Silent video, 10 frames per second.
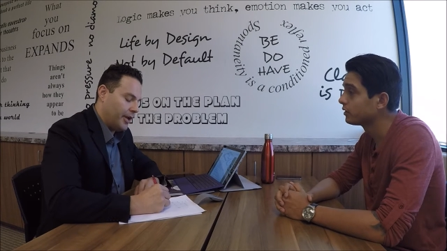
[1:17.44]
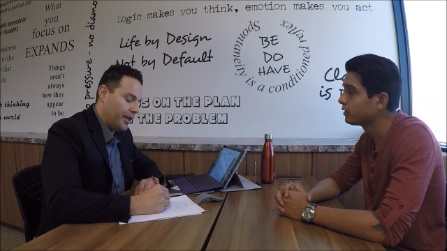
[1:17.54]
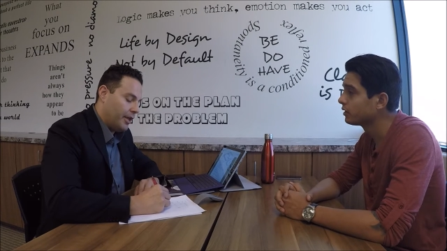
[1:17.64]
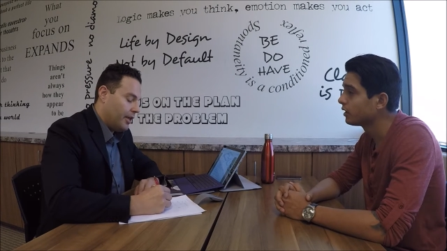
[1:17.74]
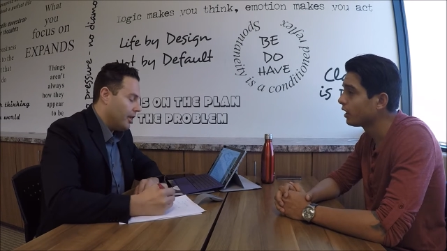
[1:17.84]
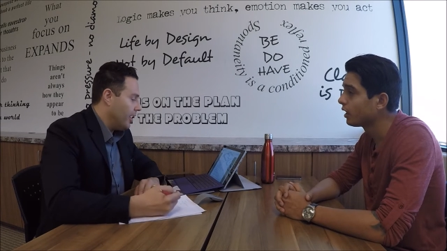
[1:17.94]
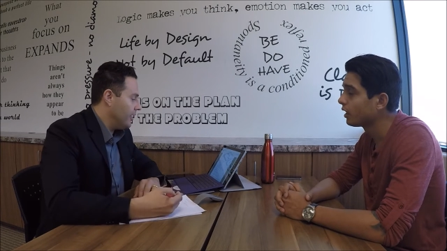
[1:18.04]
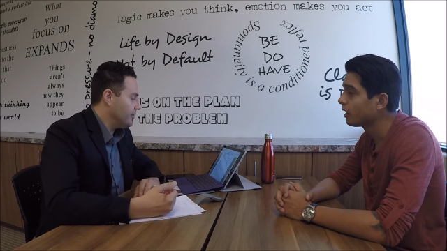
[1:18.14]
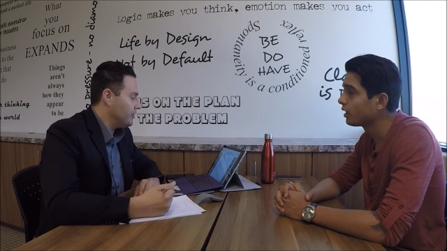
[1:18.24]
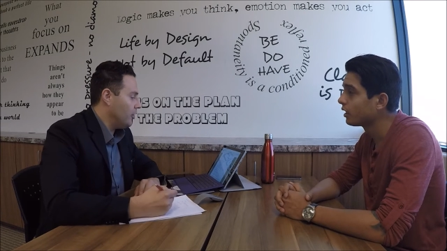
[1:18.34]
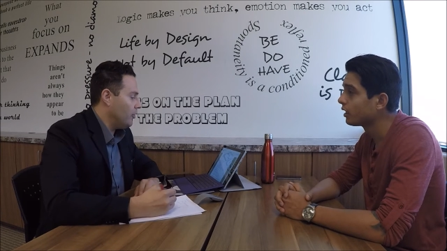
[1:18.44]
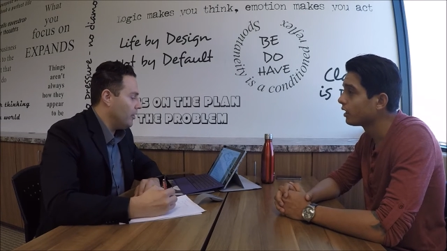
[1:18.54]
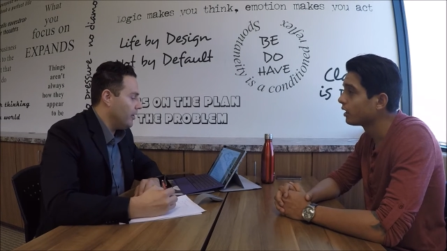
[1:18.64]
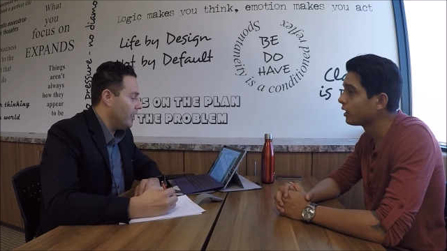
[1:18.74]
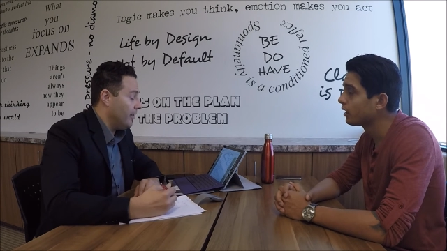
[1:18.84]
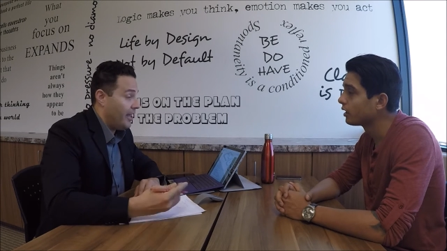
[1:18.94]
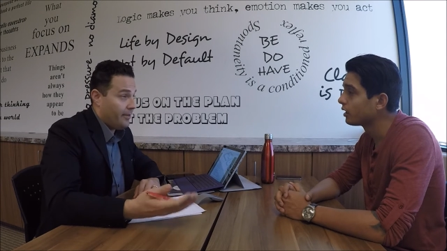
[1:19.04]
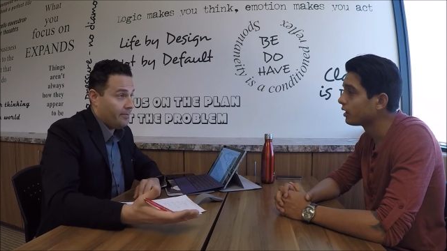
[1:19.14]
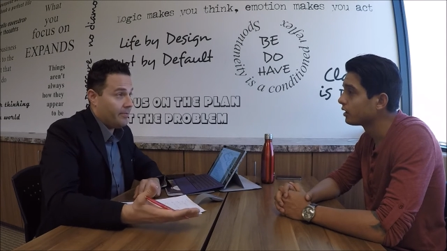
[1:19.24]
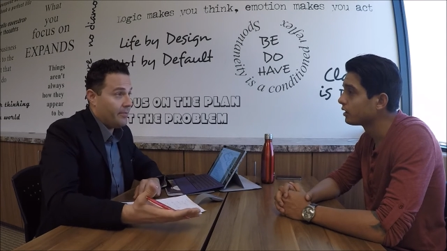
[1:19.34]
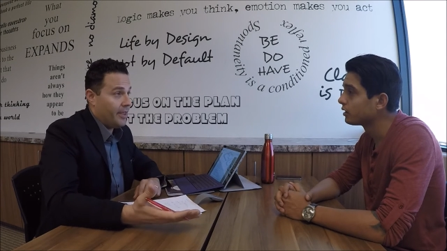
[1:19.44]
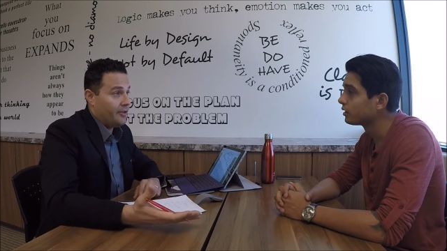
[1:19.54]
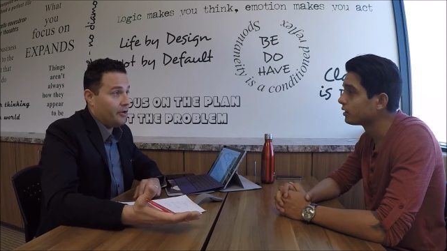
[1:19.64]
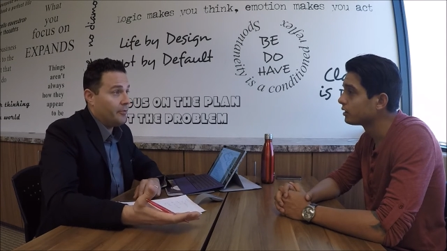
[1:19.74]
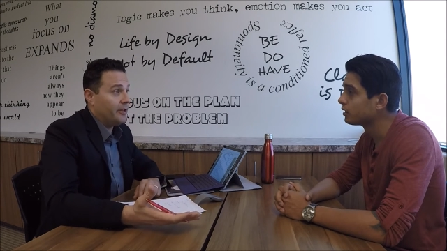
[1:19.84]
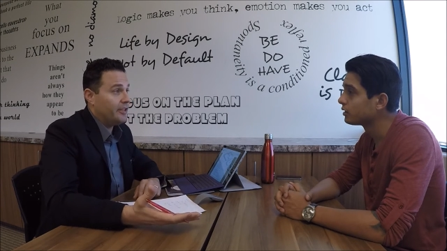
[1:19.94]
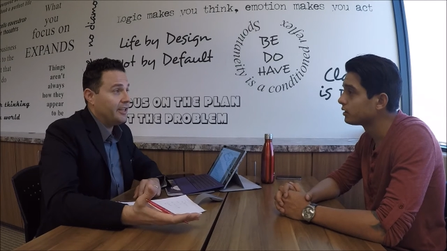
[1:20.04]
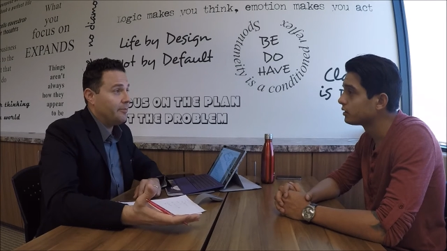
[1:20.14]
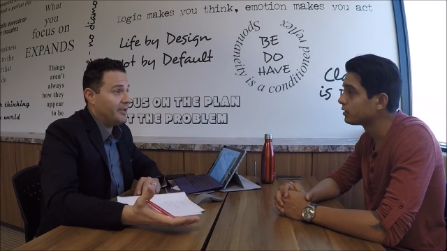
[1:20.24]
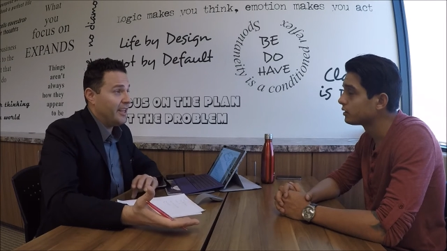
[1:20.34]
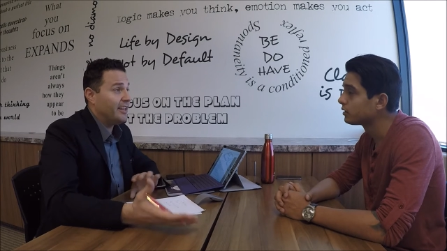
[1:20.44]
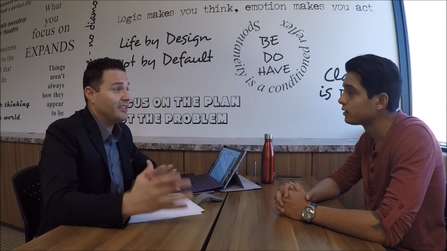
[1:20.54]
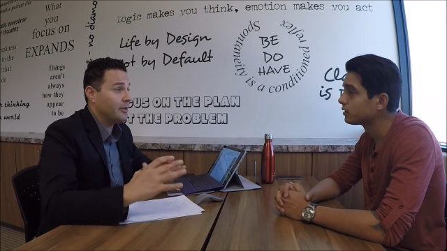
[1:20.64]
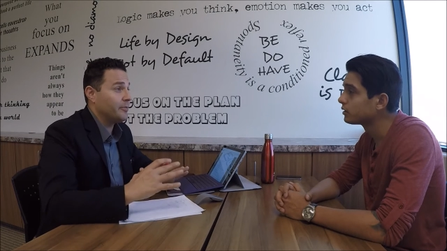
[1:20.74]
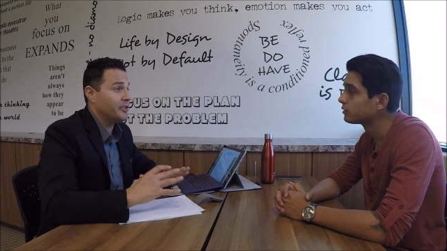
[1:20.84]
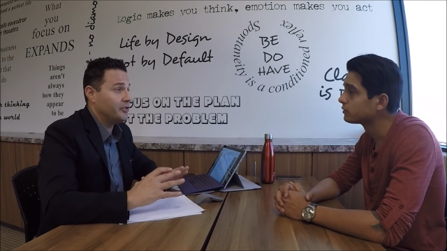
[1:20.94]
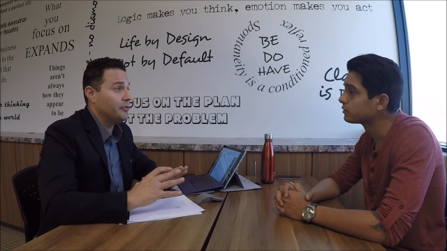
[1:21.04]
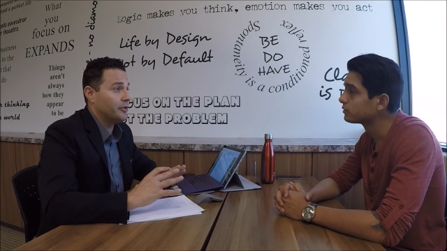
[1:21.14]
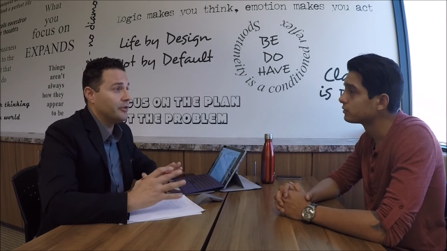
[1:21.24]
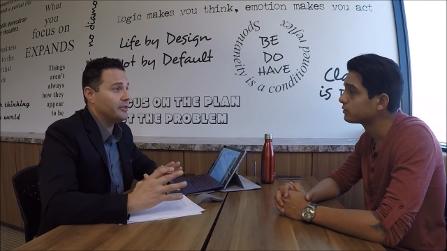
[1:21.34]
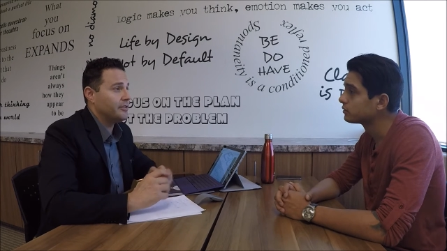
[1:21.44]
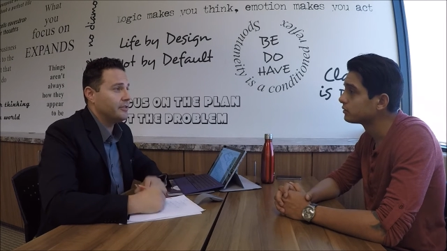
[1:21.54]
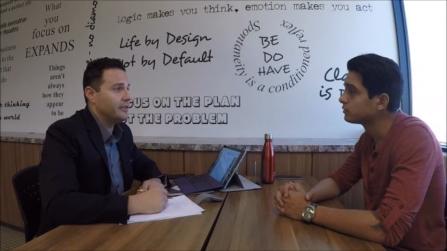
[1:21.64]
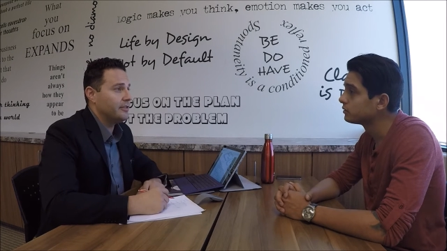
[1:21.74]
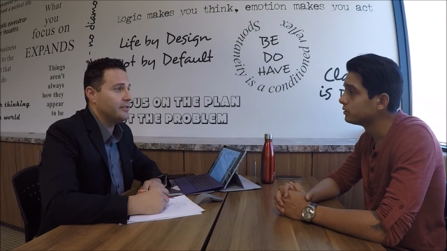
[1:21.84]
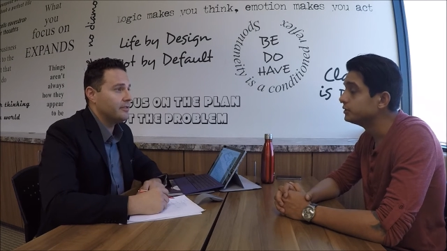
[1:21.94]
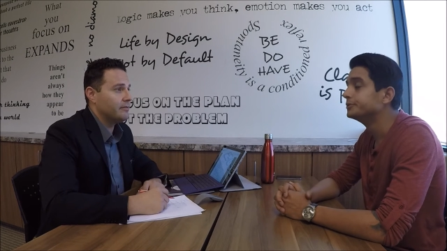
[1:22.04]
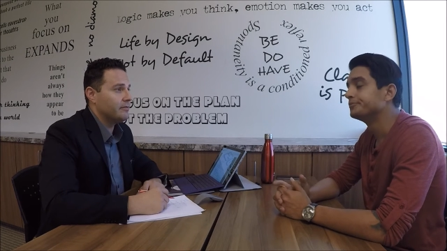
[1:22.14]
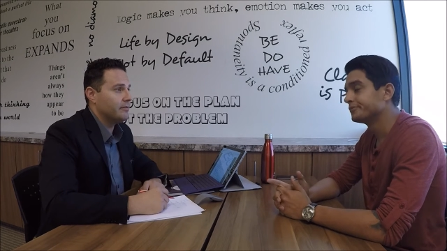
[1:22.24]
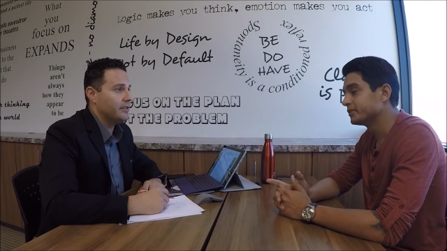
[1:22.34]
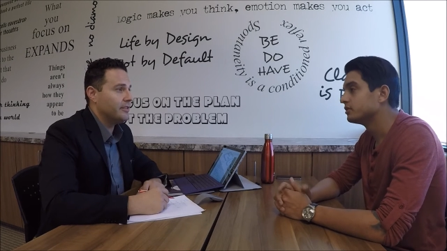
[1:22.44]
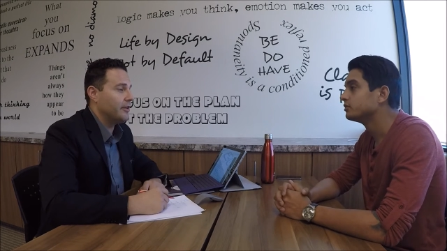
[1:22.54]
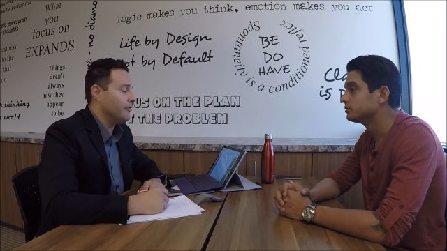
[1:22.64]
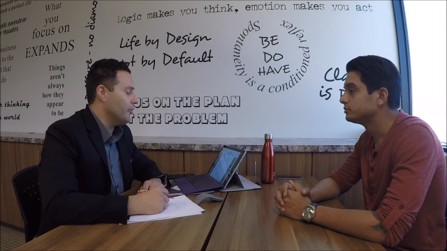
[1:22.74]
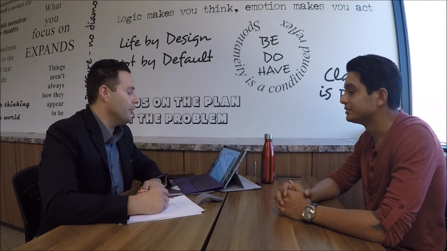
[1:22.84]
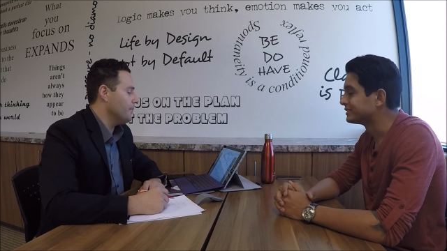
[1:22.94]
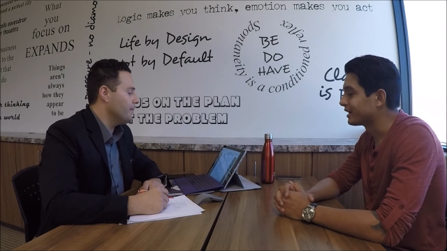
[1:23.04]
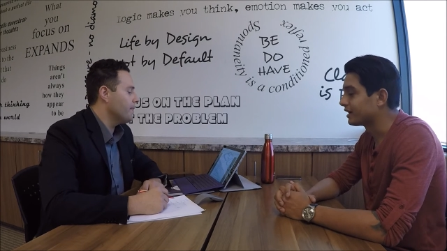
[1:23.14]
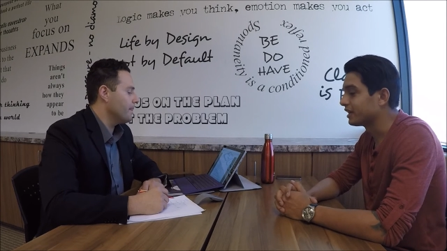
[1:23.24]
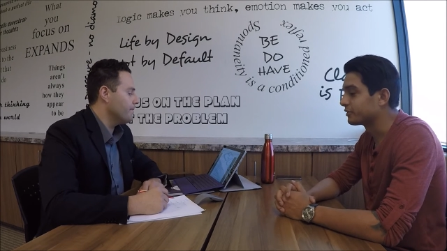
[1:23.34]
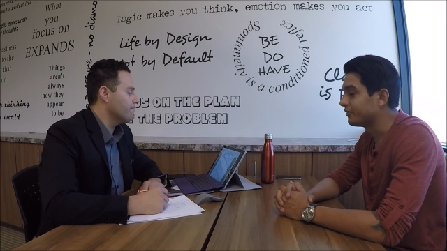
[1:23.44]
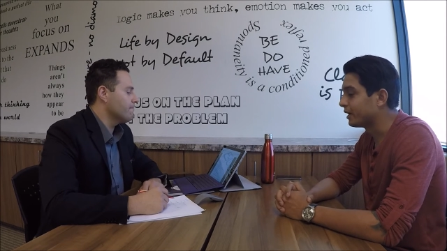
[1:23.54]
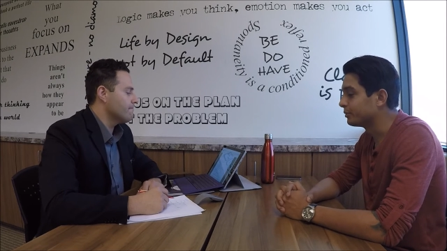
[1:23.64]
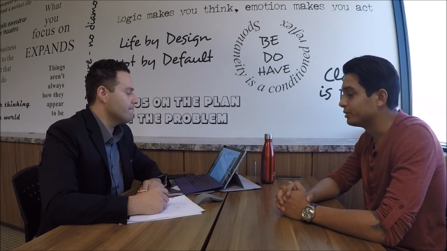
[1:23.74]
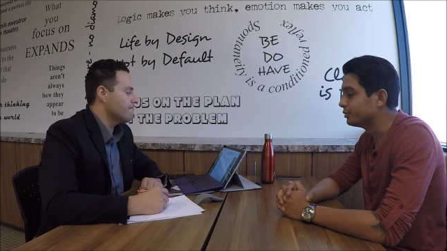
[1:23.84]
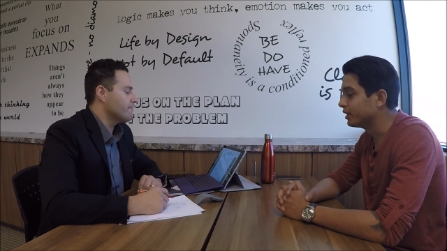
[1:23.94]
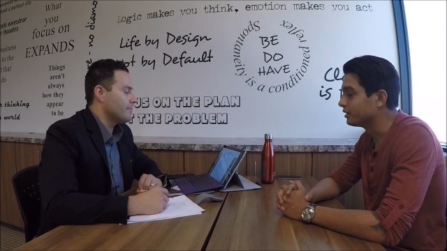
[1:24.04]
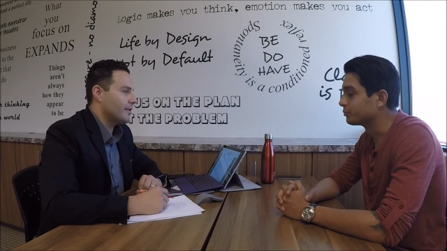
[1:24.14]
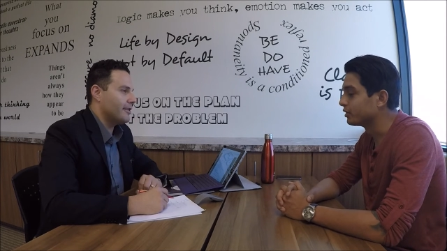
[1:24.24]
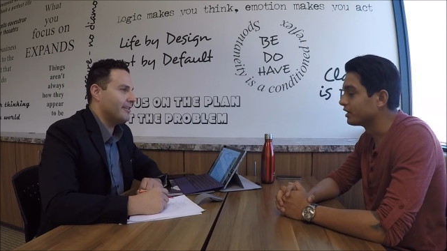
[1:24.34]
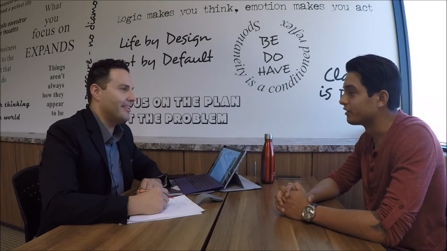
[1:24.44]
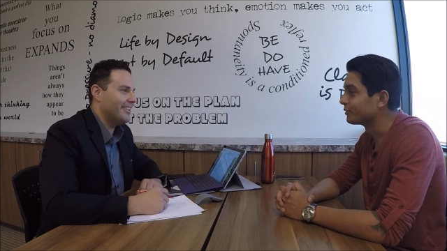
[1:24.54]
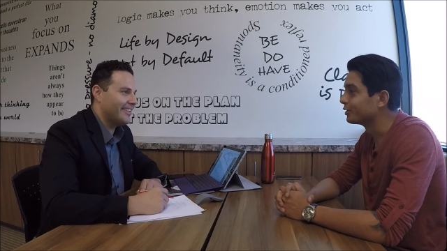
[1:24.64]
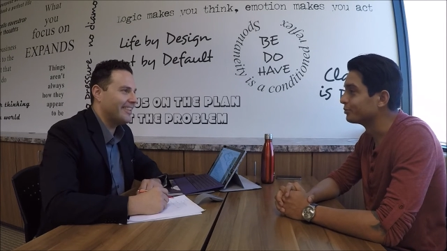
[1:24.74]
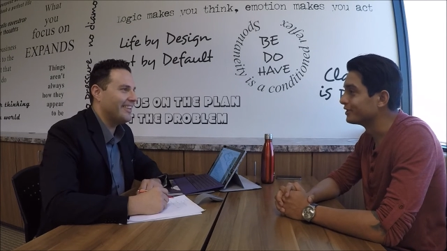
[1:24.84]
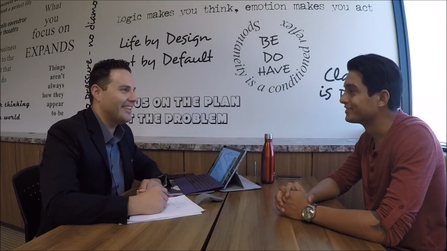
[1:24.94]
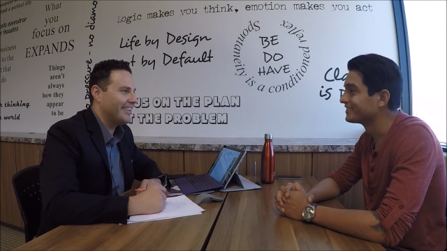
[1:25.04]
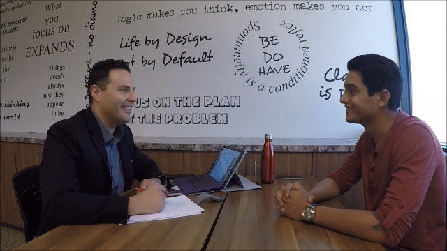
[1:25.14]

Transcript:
Speaker 1: right. And so, uh, then your ability to get into something sooner is is is there for you. Exactly.
Speaker 2: I like family, but I'm ready to have my own
Speaker 1: place.